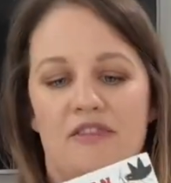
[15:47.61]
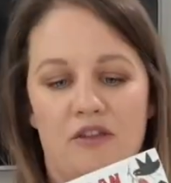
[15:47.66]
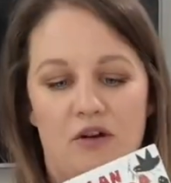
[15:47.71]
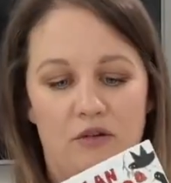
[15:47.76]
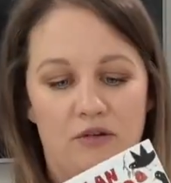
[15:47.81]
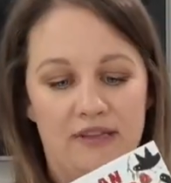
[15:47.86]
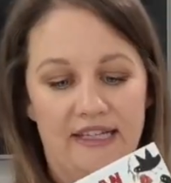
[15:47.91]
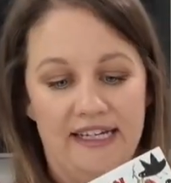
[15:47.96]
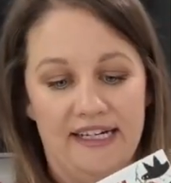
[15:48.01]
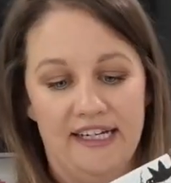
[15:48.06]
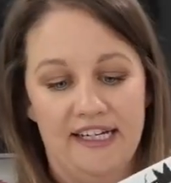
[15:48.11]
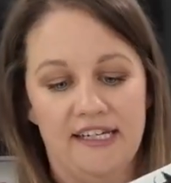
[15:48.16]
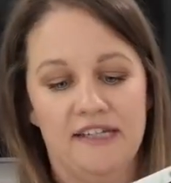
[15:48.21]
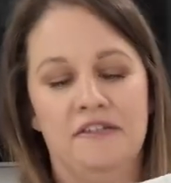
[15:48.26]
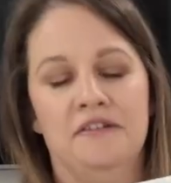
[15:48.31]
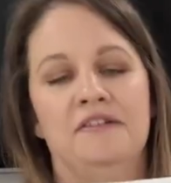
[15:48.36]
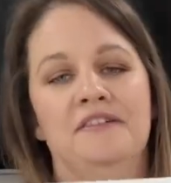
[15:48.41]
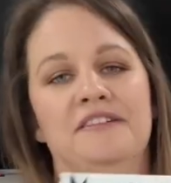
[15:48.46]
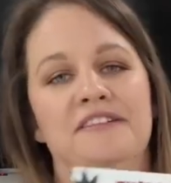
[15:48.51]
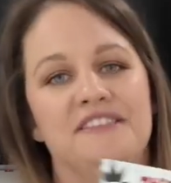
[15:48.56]
the old lady,
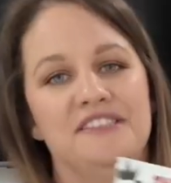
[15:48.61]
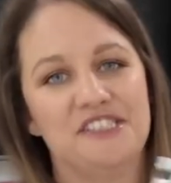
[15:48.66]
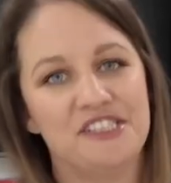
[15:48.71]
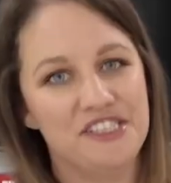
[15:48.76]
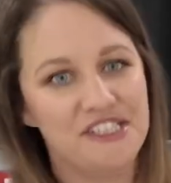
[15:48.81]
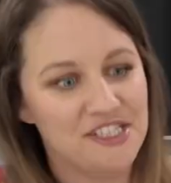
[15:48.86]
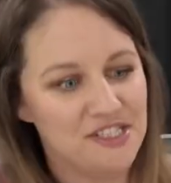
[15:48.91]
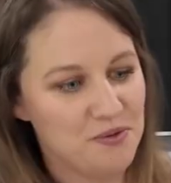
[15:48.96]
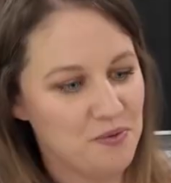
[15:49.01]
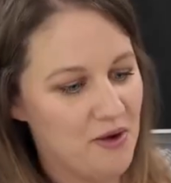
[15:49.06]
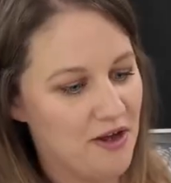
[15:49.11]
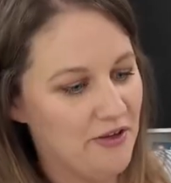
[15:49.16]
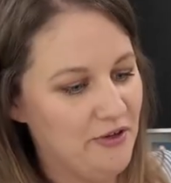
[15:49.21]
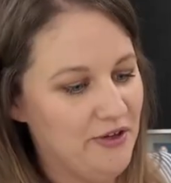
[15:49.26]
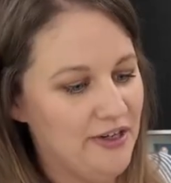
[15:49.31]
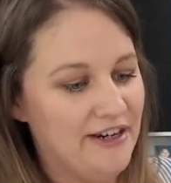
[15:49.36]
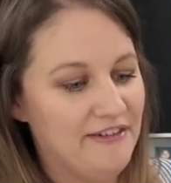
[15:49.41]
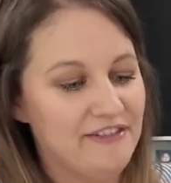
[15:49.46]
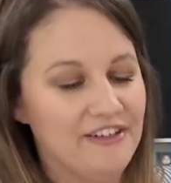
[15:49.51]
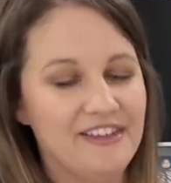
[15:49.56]
she's
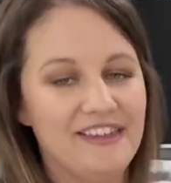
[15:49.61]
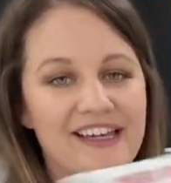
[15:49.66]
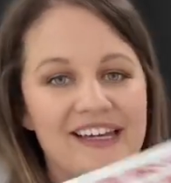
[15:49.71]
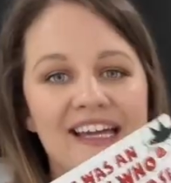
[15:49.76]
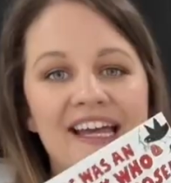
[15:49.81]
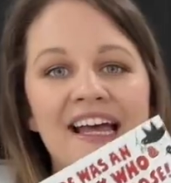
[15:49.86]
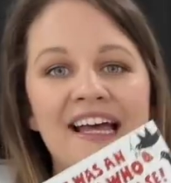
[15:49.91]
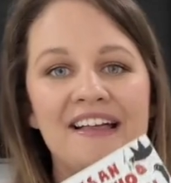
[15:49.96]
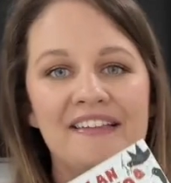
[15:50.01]
swallowing everything.